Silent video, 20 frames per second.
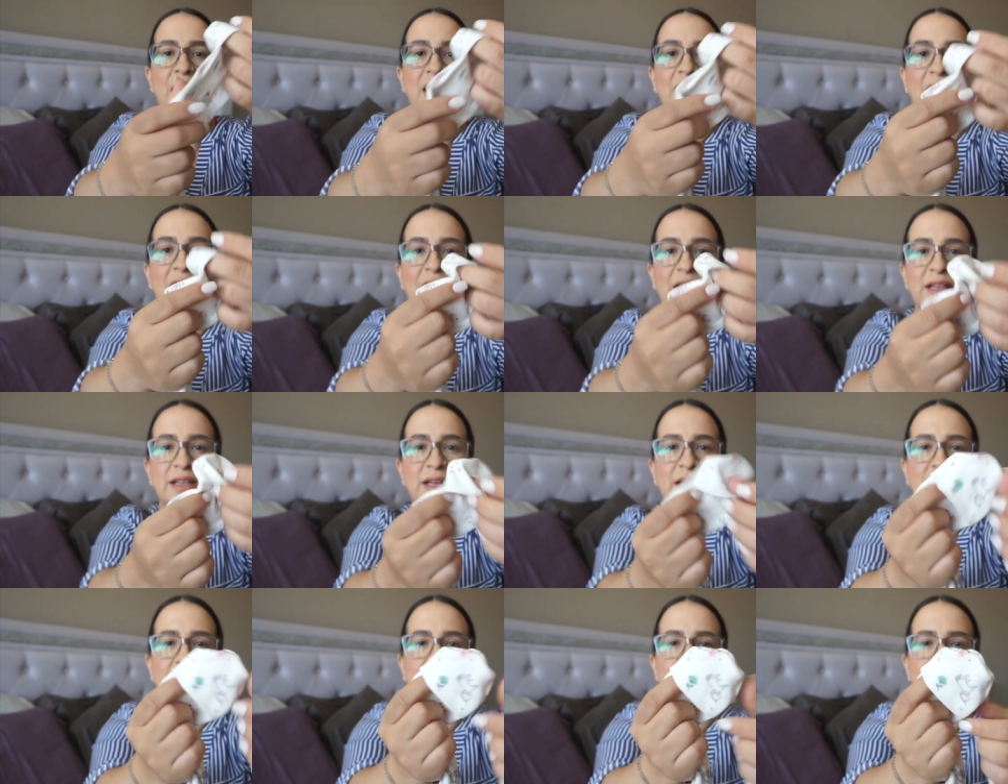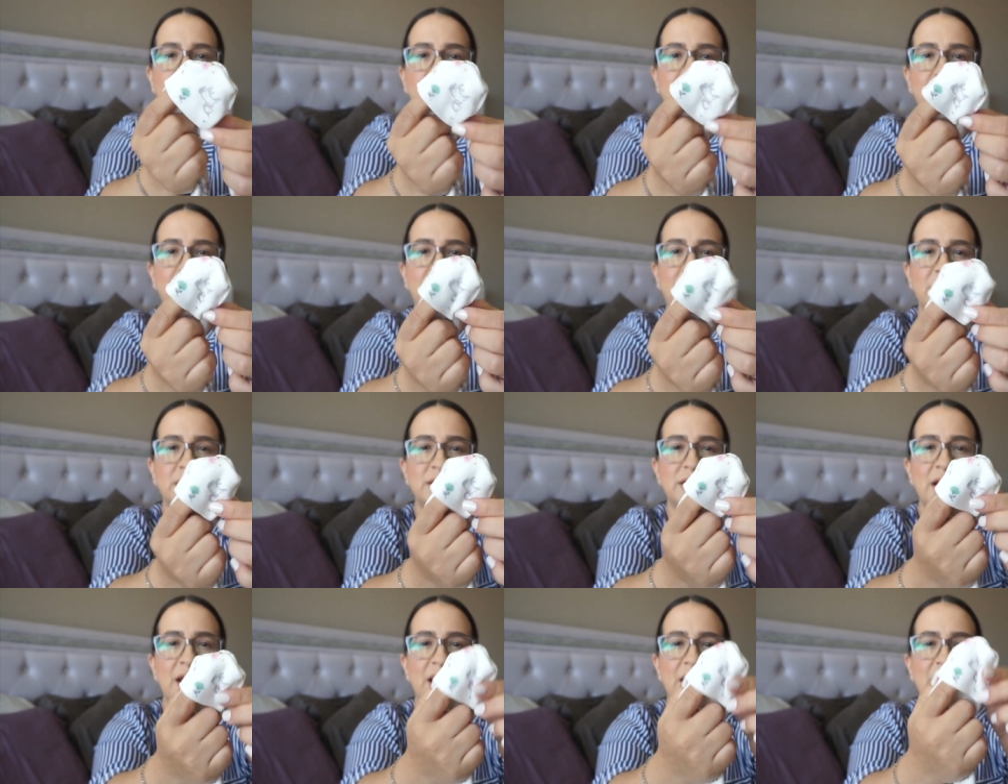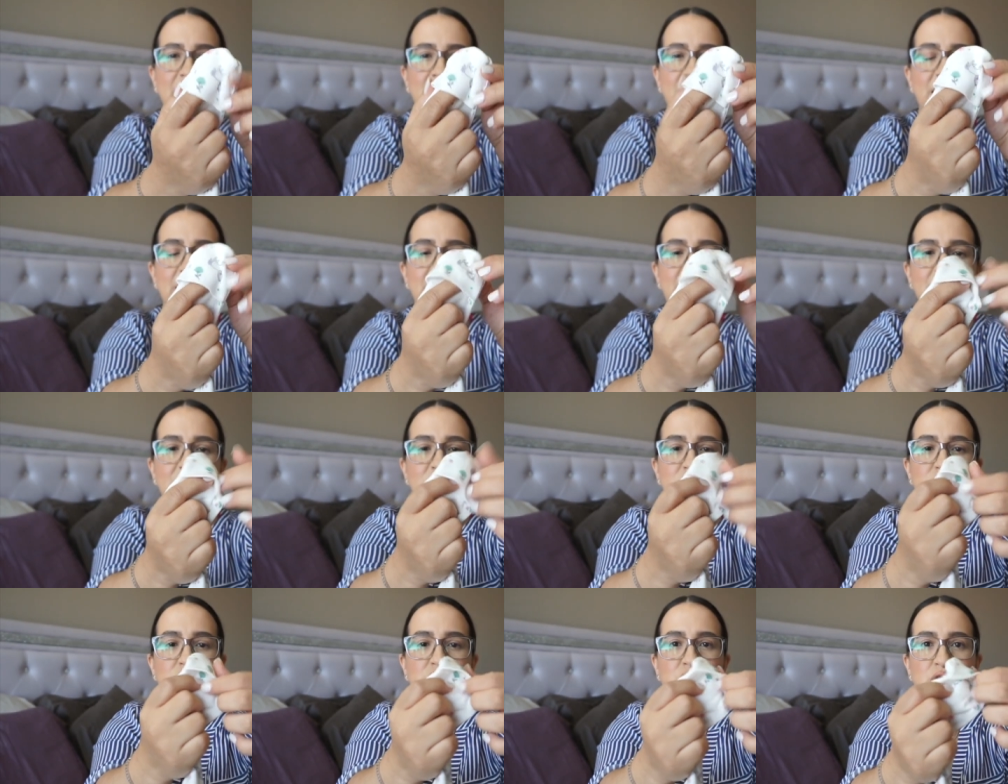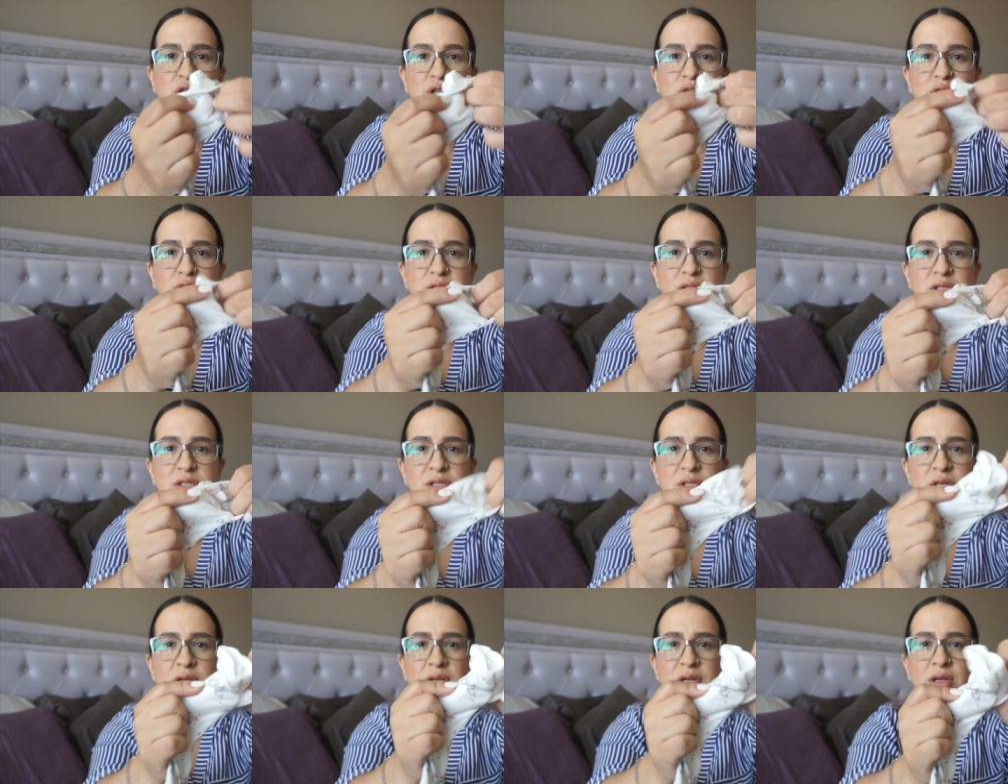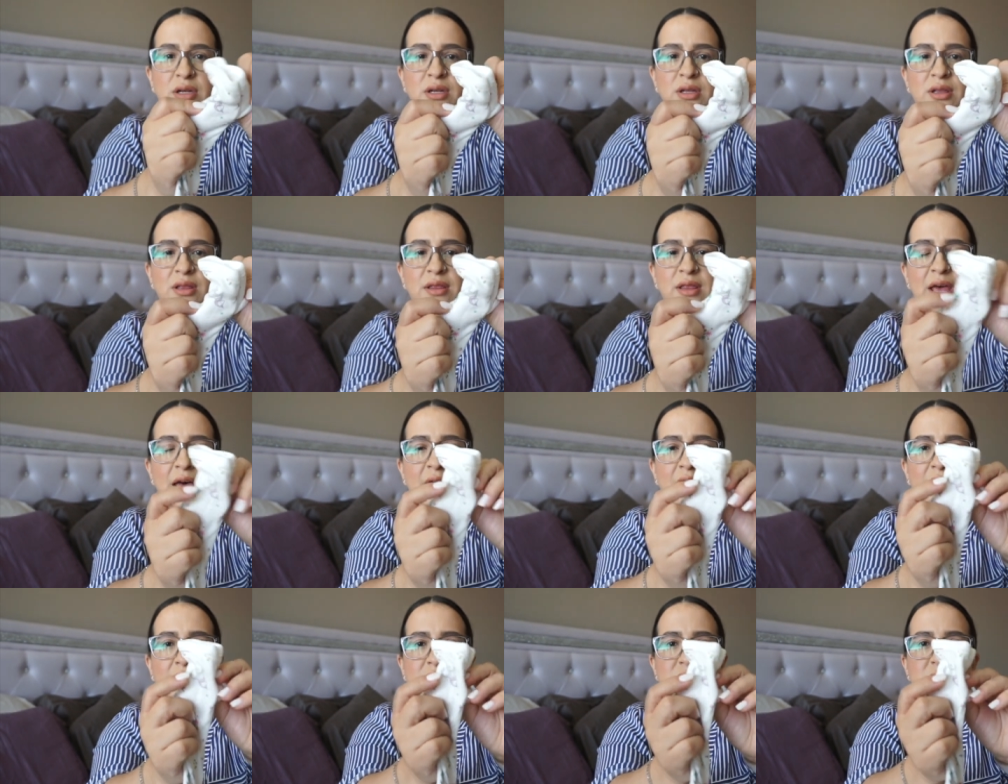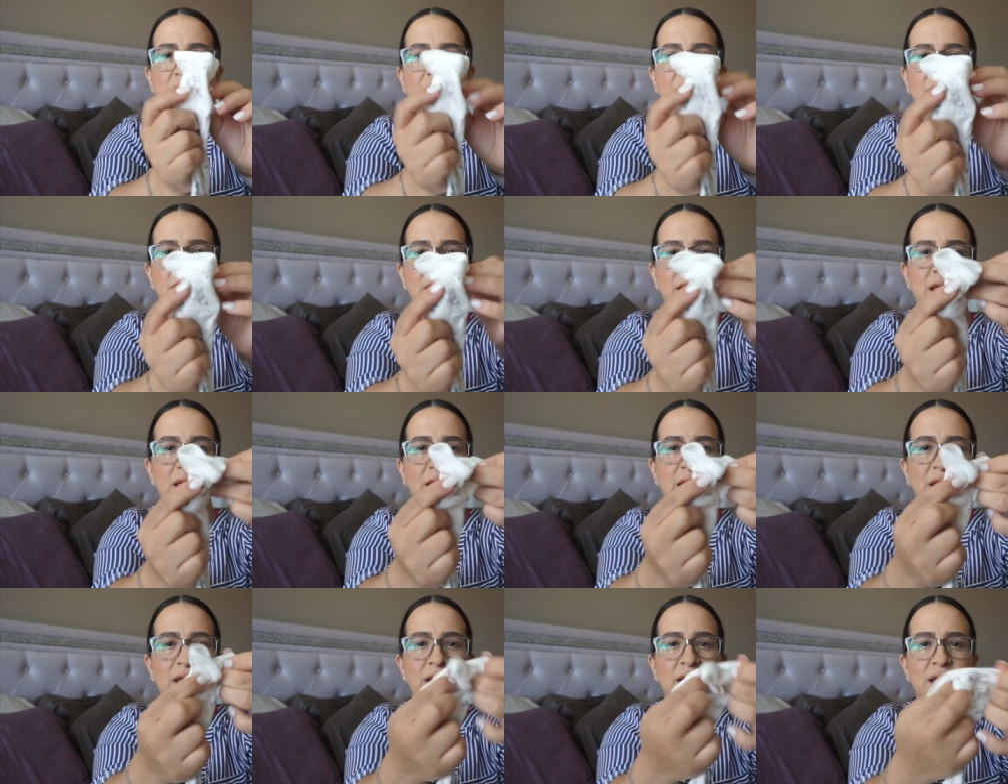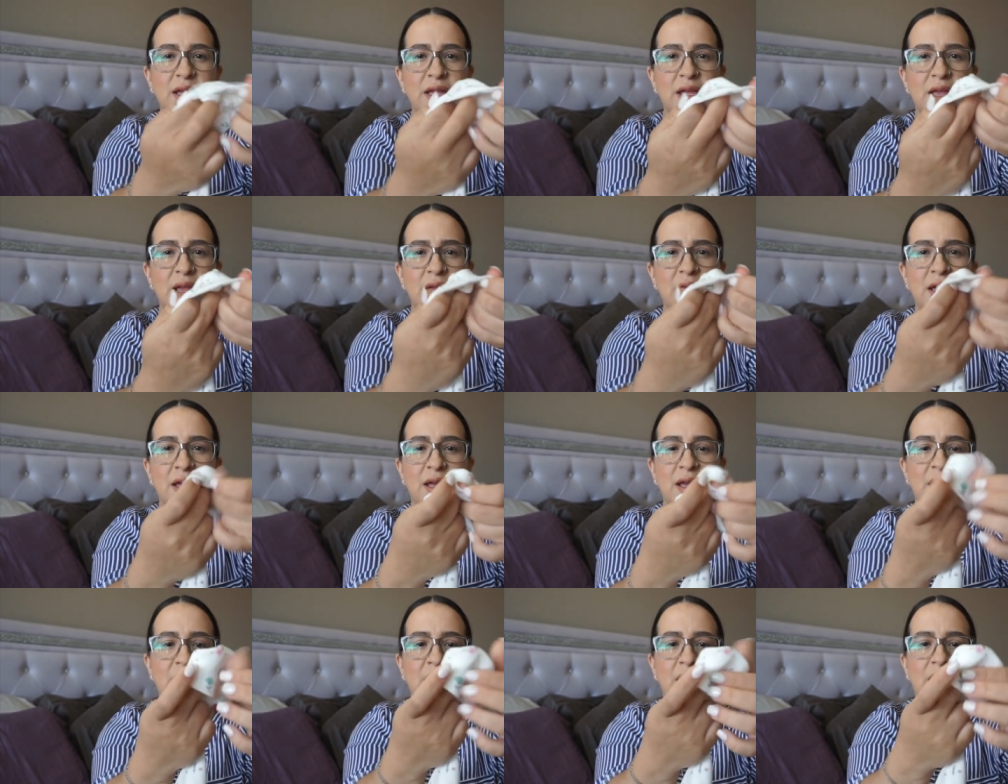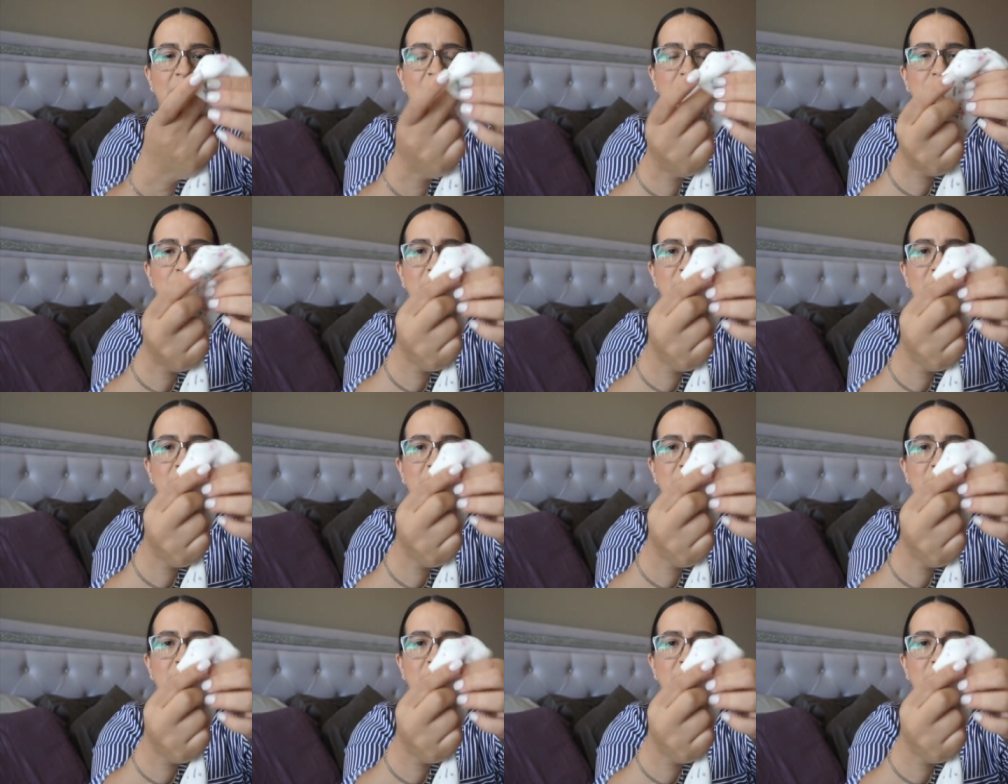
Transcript: I highly, highly recommend getting shirts that tuck in and